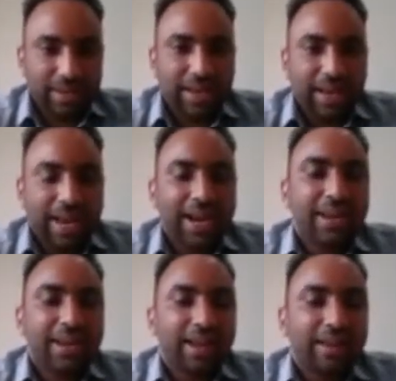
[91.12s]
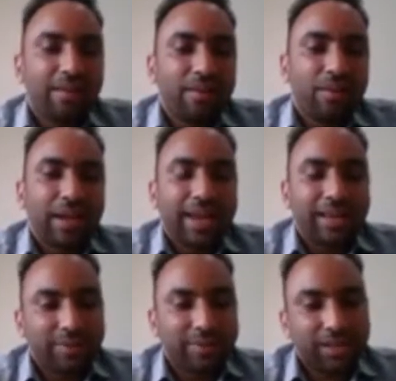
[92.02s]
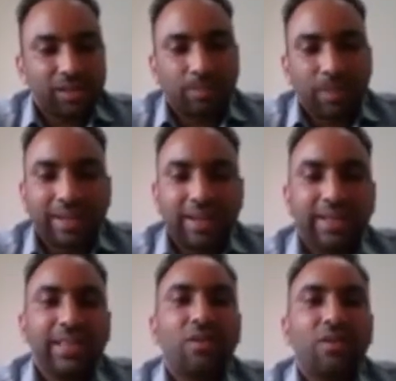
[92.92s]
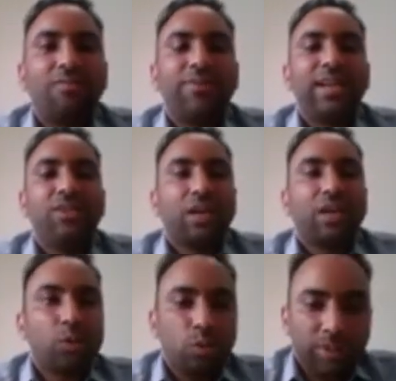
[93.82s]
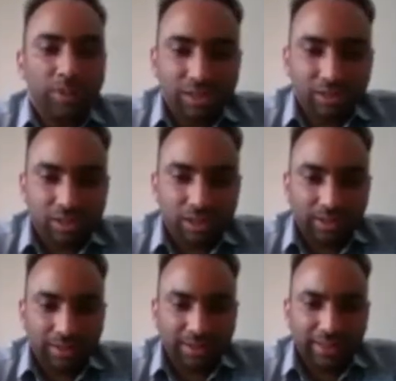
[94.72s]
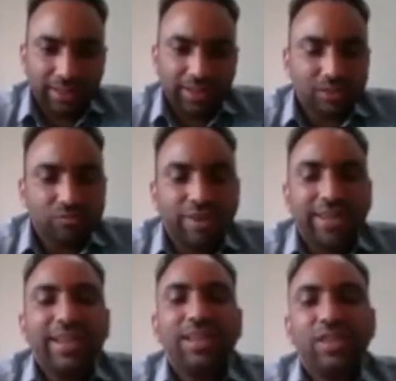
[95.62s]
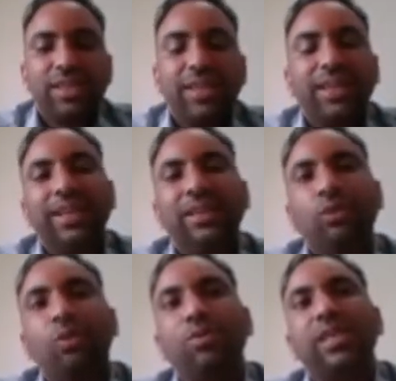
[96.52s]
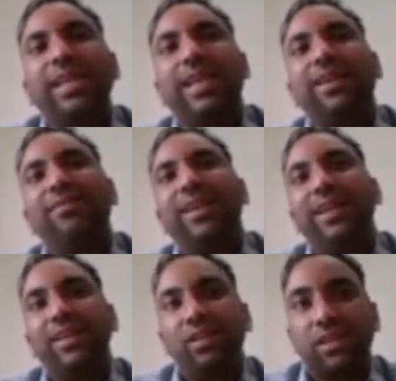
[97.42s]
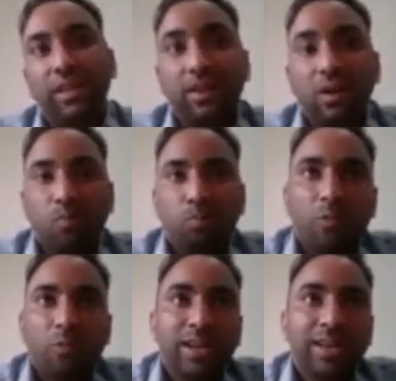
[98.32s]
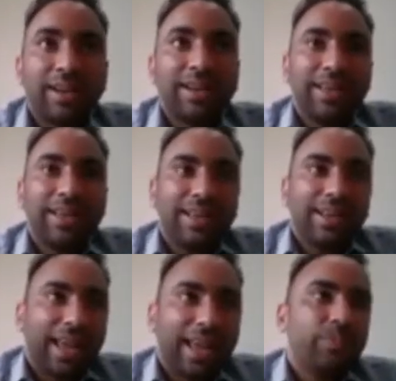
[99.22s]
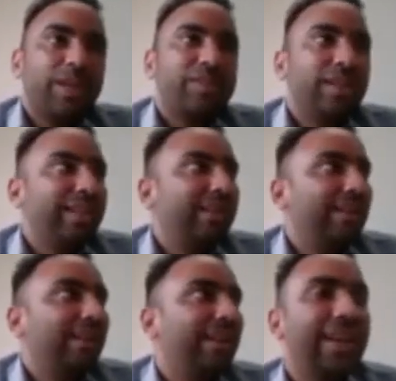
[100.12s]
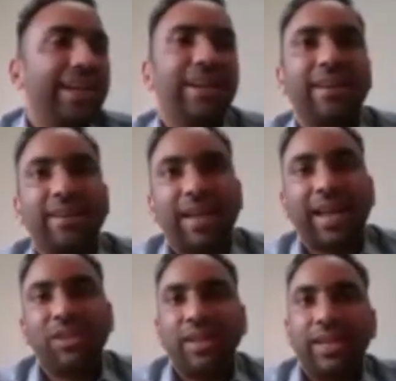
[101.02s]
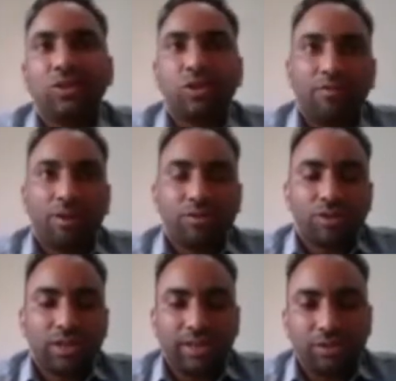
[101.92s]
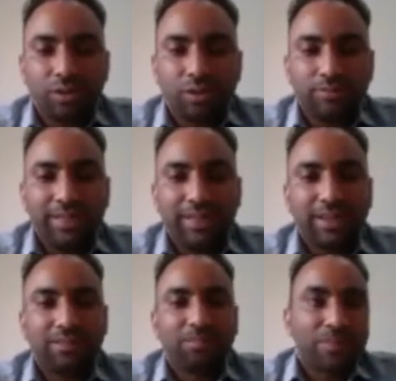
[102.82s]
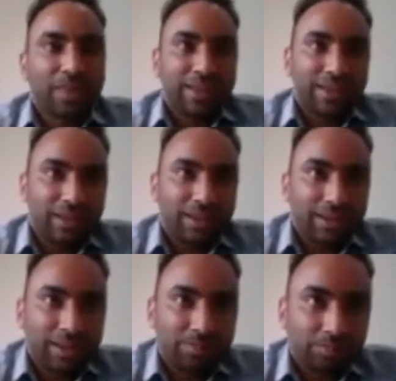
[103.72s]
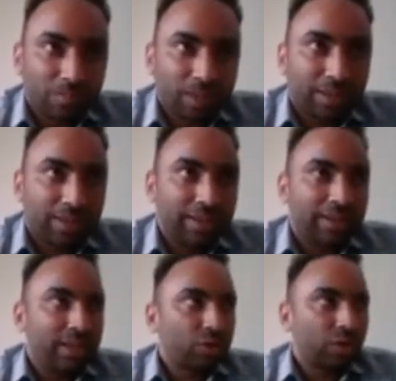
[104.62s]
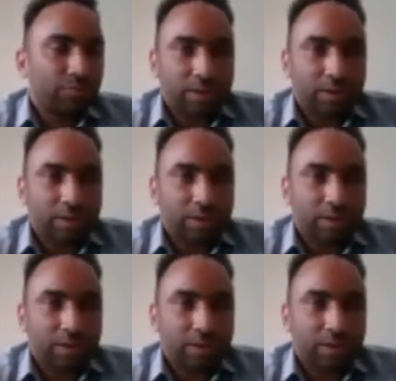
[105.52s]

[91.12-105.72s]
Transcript: And as far as the marketing of pedistram mushroom is concerned, it is very easy in those areas where it is popular, especially like as in case of coastal region of India, uh, in case of